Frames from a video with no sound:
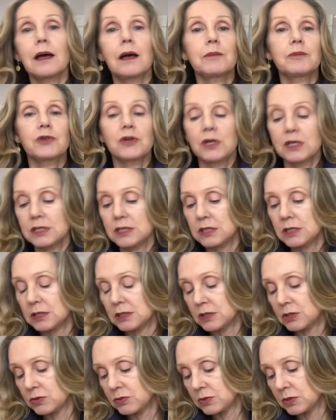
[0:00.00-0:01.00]
I'm trying to
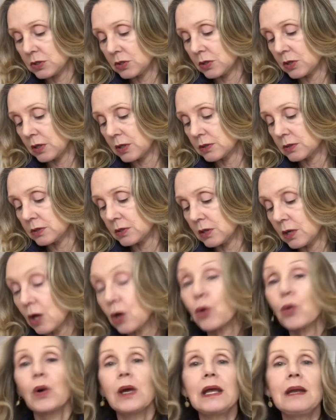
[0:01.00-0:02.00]
do this with two hands.
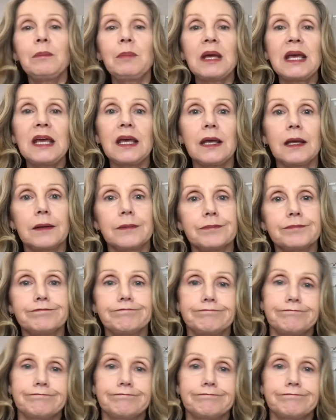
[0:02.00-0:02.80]
Queen Bee.